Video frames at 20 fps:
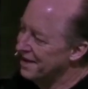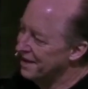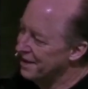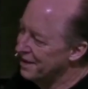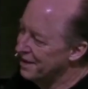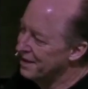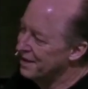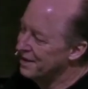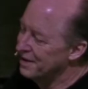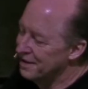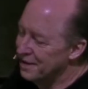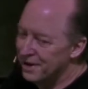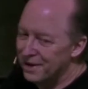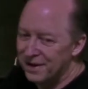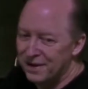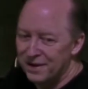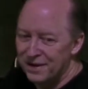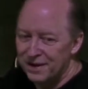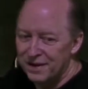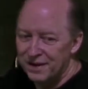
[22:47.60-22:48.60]

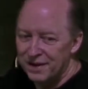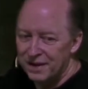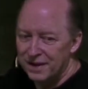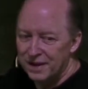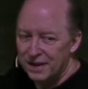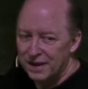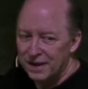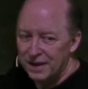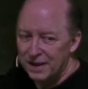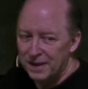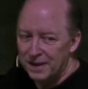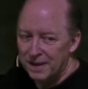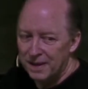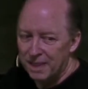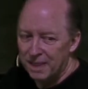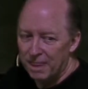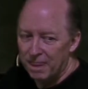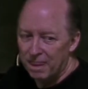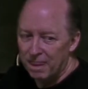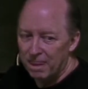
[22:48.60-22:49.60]

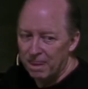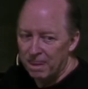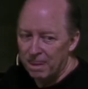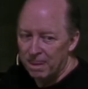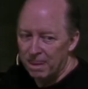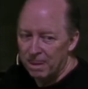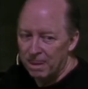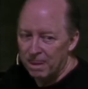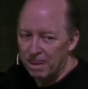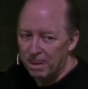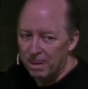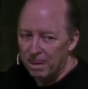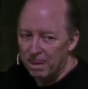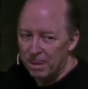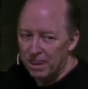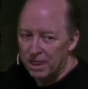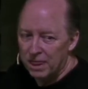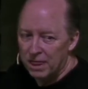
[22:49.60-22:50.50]
Nobody speaks.